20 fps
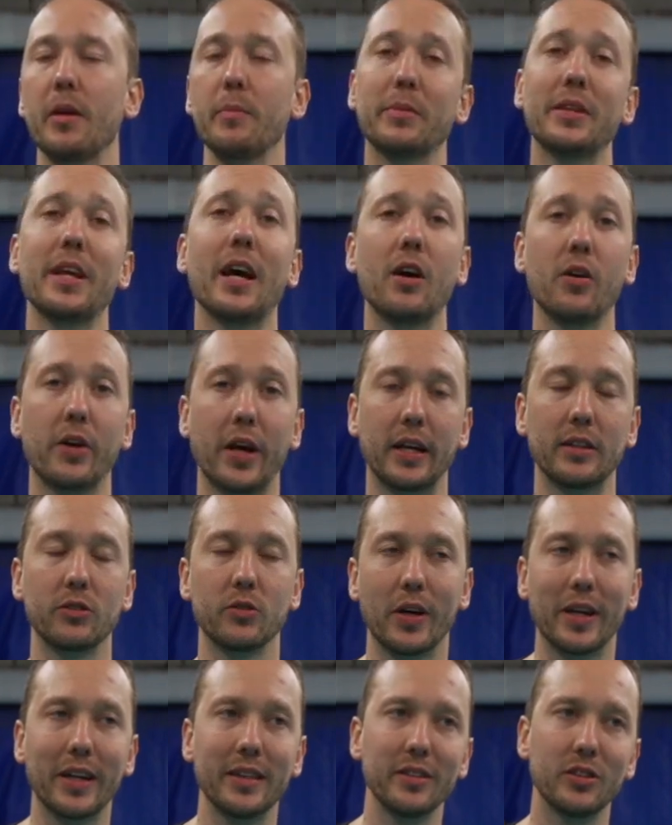Yeah, okay,
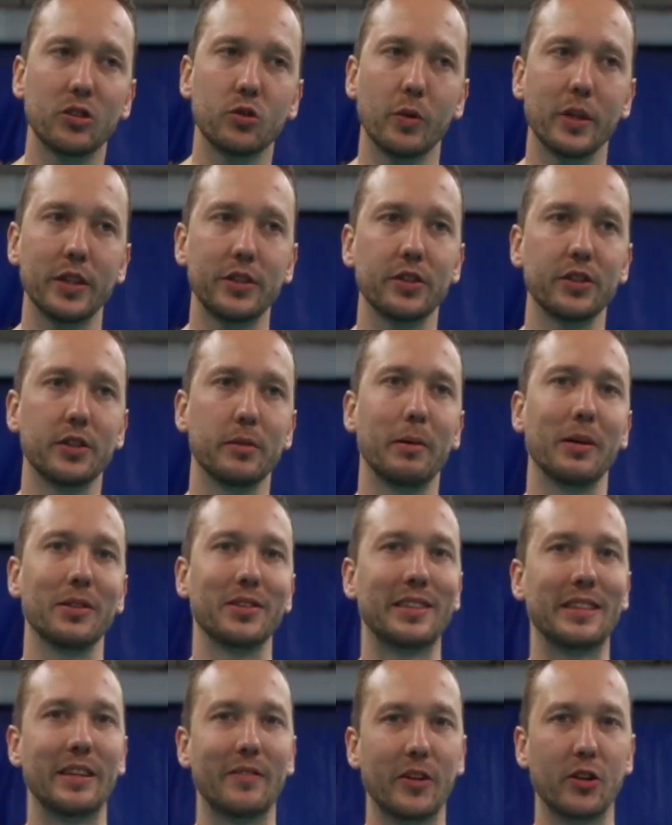so I got this question about
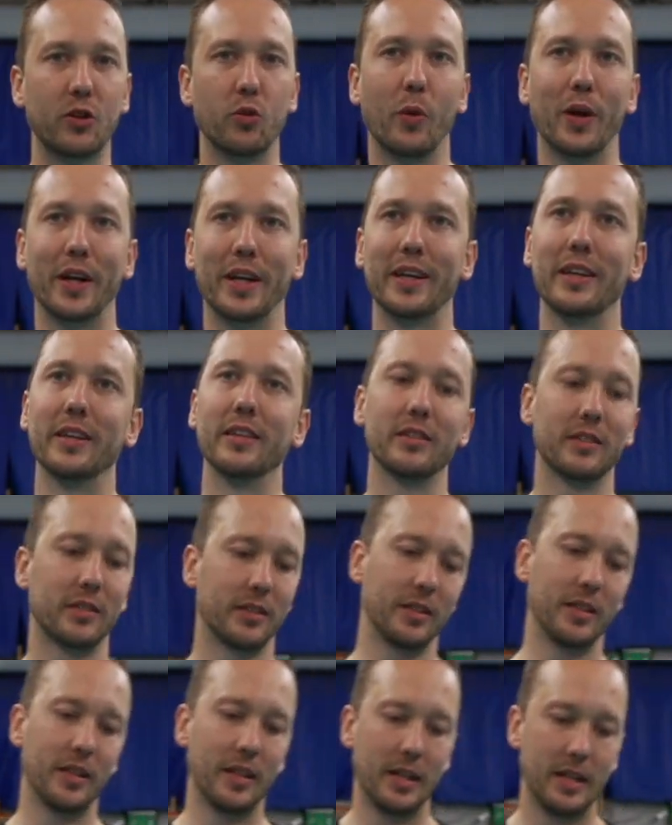720's.
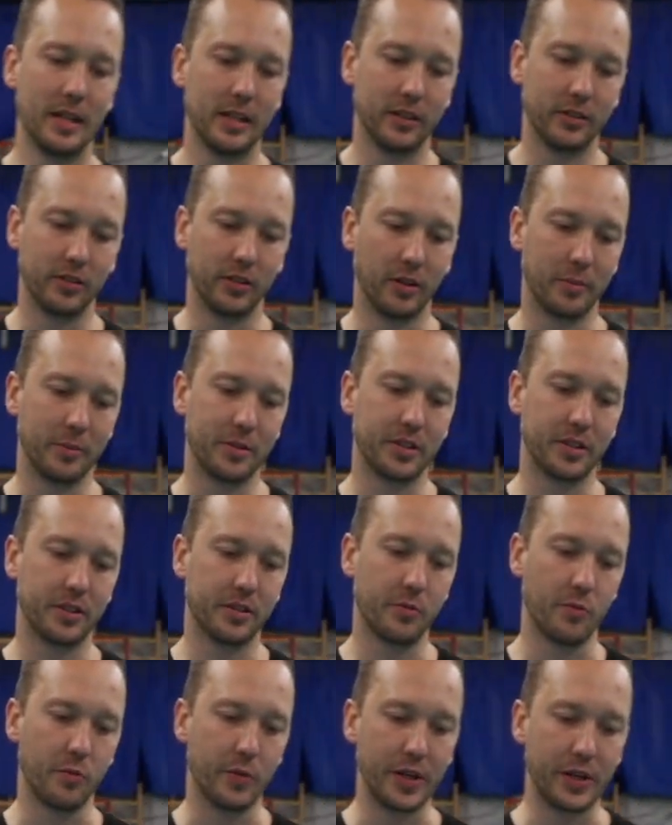So let me
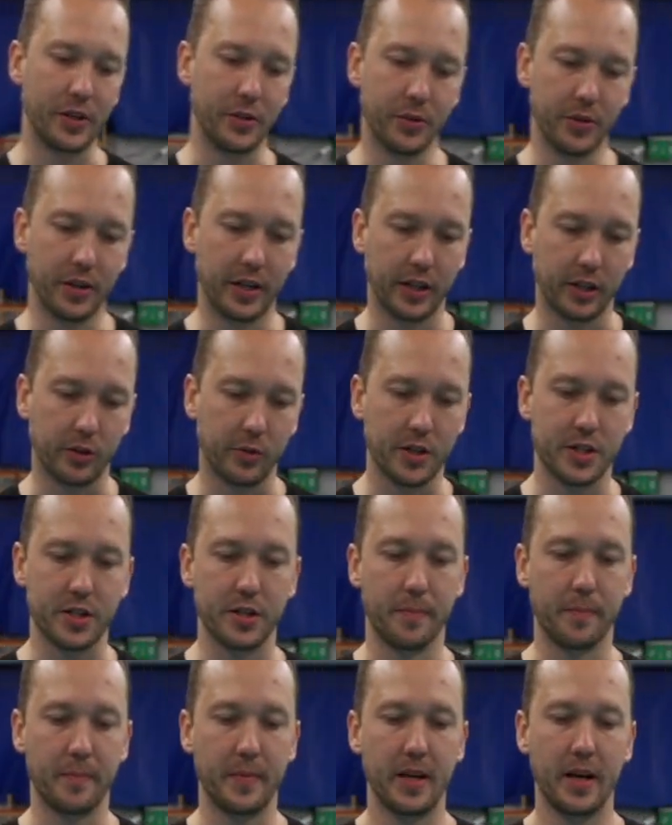just read you the
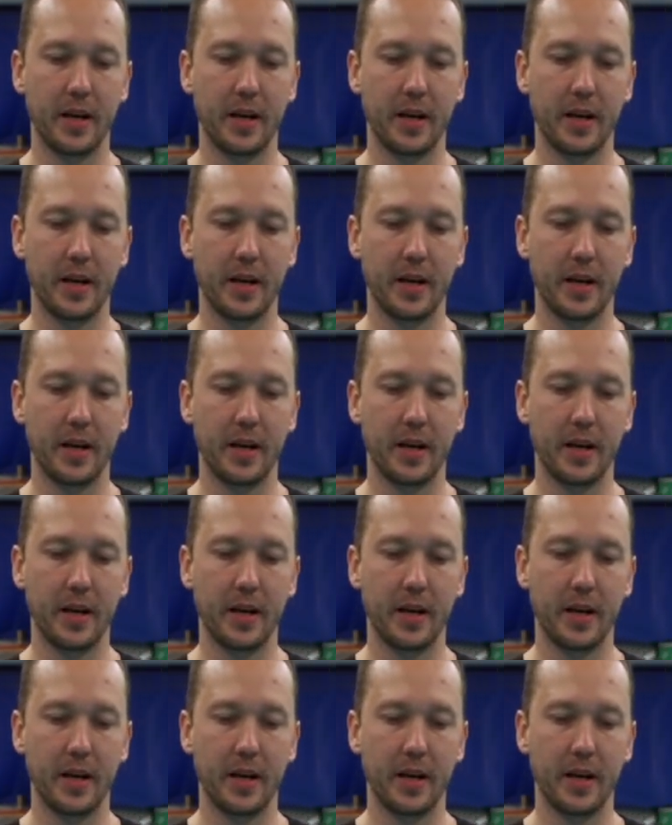question.